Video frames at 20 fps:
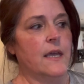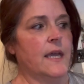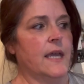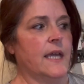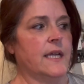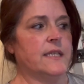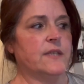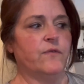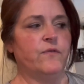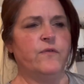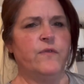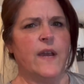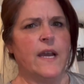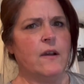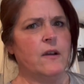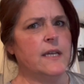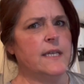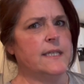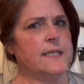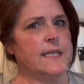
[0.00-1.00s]
It's
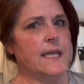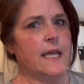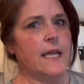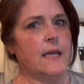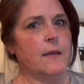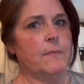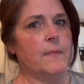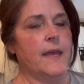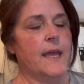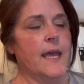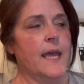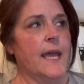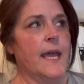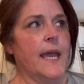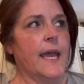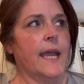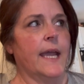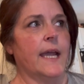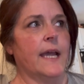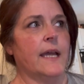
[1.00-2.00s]
very dim.
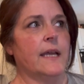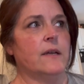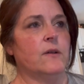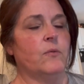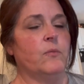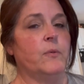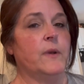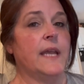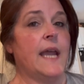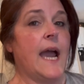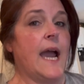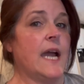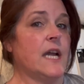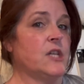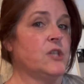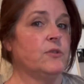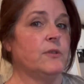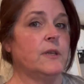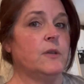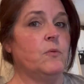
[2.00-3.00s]
And we
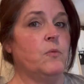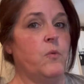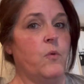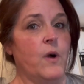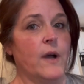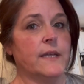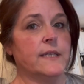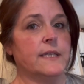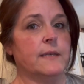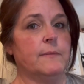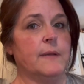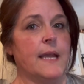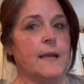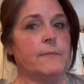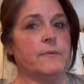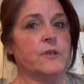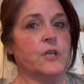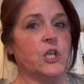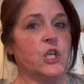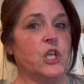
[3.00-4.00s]
actually want to be
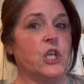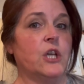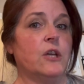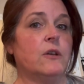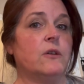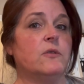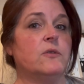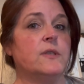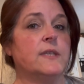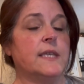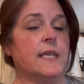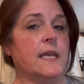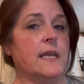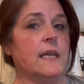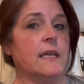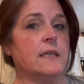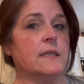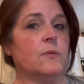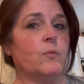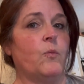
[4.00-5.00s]
able to use
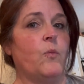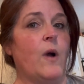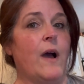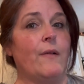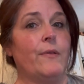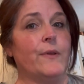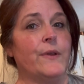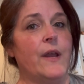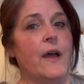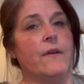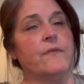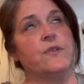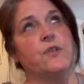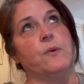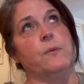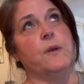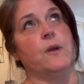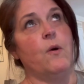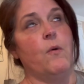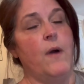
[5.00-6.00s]
these well enough so
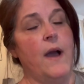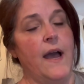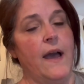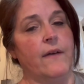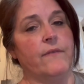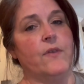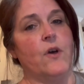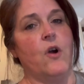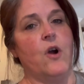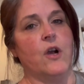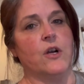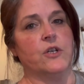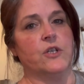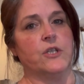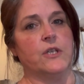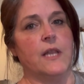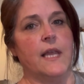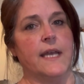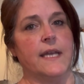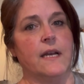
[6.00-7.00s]
we don't have the
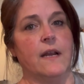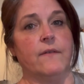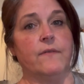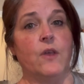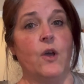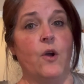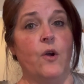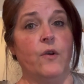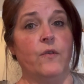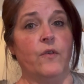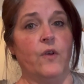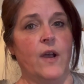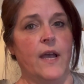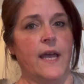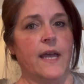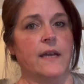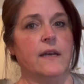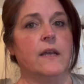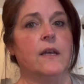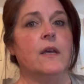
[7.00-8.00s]
harsh light of the
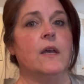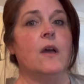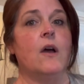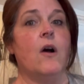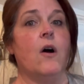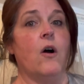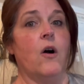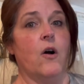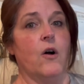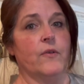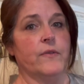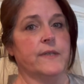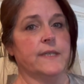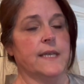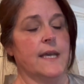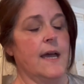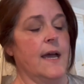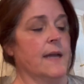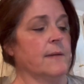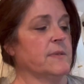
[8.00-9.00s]
overhead all the
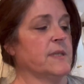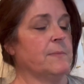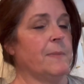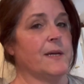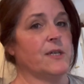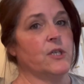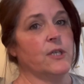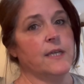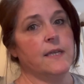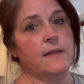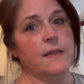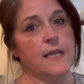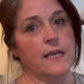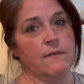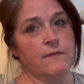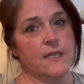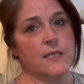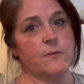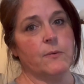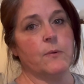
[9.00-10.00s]
time, especially in the
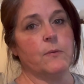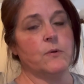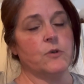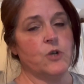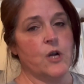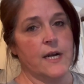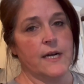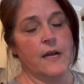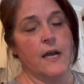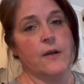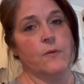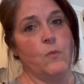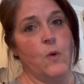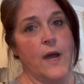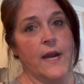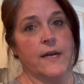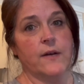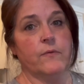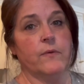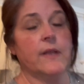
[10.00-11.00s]
evenings when we're trying to
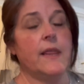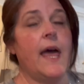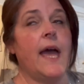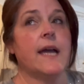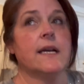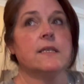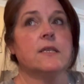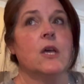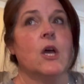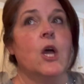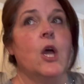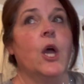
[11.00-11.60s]
unwind and relax.